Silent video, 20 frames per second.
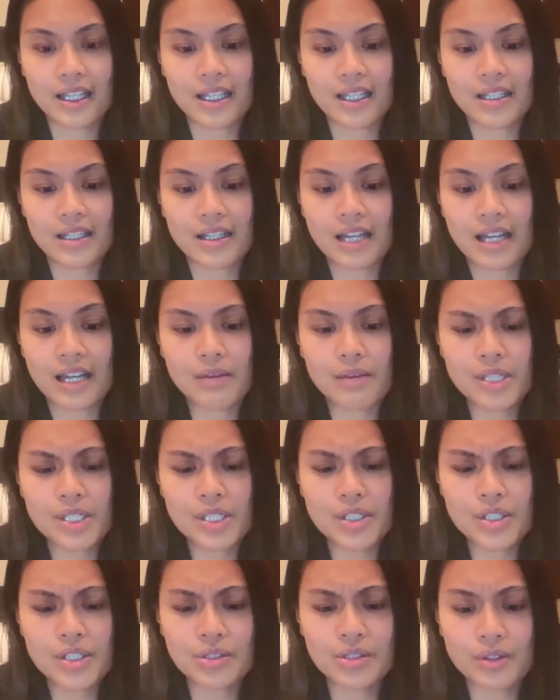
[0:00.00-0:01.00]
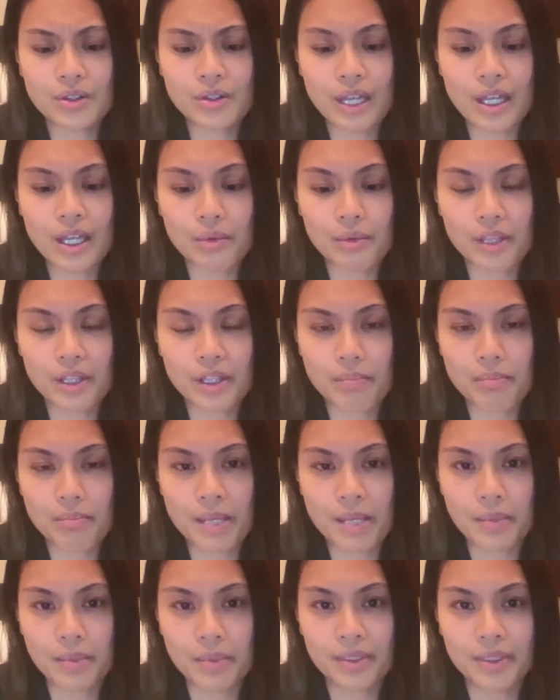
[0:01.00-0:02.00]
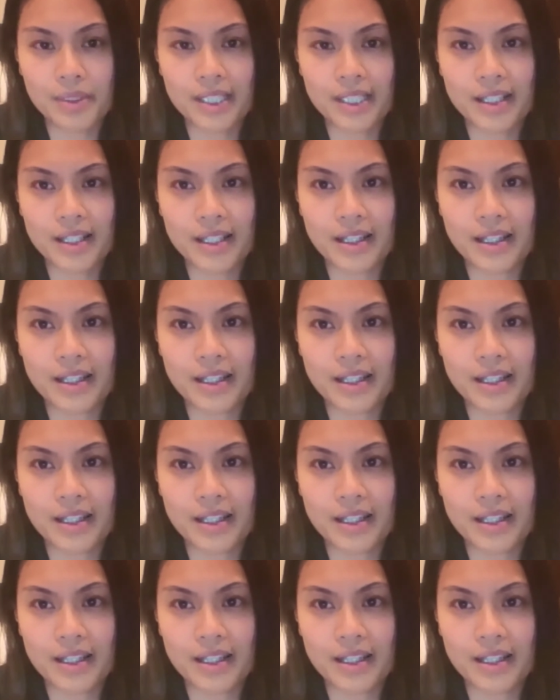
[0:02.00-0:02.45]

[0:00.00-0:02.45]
I would just do that with people in the